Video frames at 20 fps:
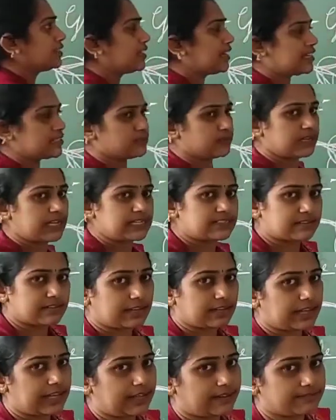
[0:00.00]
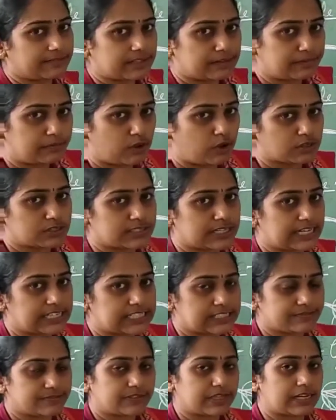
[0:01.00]
as well as it will have some
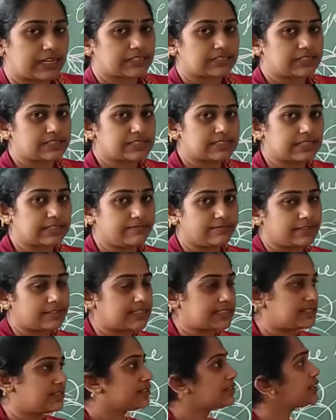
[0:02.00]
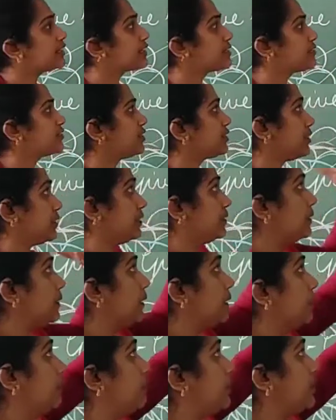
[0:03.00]
oxides of nitrogen, sulfur, etc., etc.
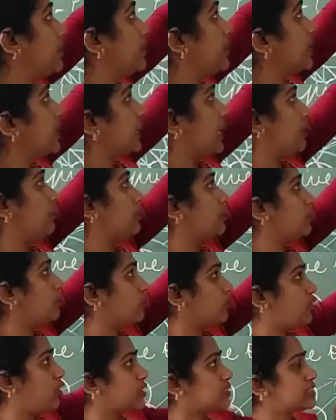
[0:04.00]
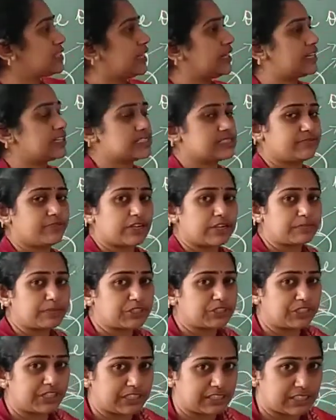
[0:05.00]
But here carbon monoxide is very
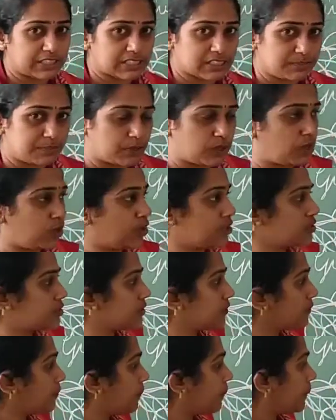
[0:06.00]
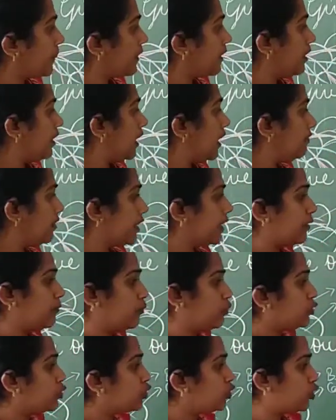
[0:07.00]
much dangerous because our
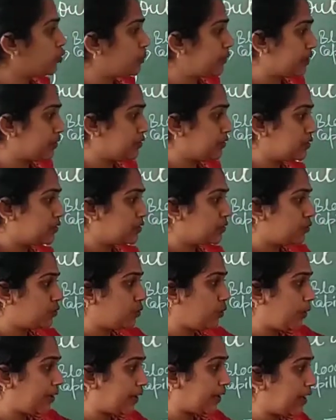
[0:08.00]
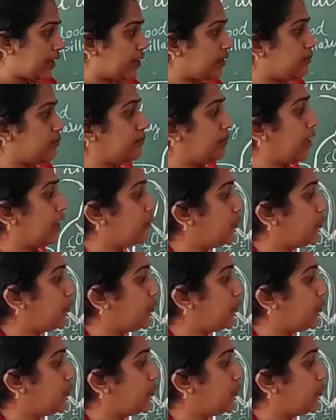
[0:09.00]
hemoglobin, though it can combine